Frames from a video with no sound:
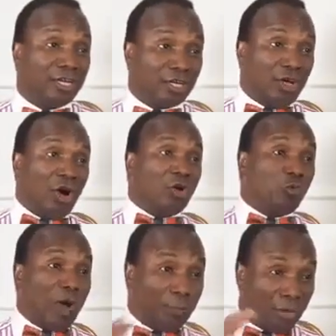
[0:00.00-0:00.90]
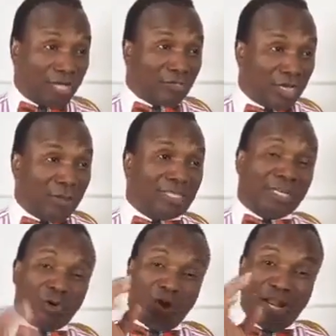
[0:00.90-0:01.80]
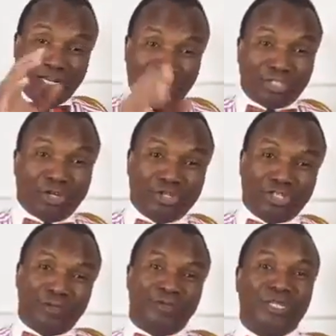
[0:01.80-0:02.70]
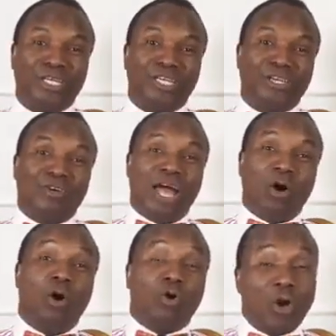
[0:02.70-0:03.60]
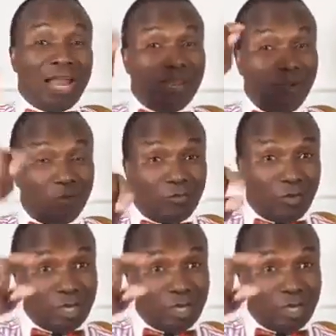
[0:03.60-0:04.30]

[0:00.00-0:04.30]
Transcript: God will appear to them and say, go and read Church Shift. Go and look for, he